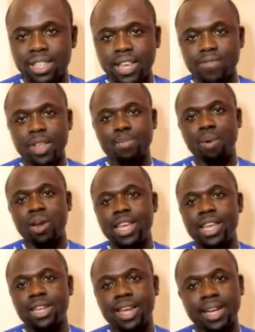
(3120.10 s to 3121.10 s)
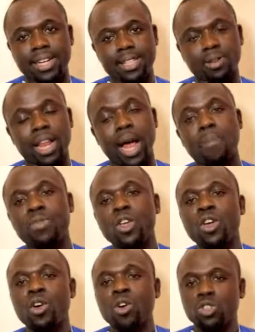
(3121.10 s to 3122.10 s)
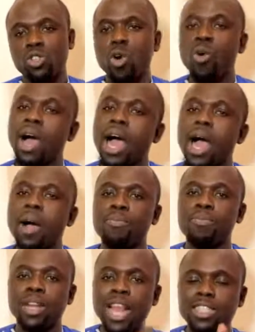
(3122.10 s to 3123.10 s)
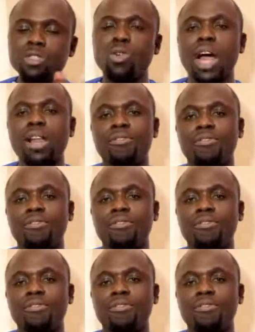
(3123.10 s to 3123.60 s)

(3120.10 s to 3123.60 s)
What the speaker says: evening, Pauline Adetola. So let's look at the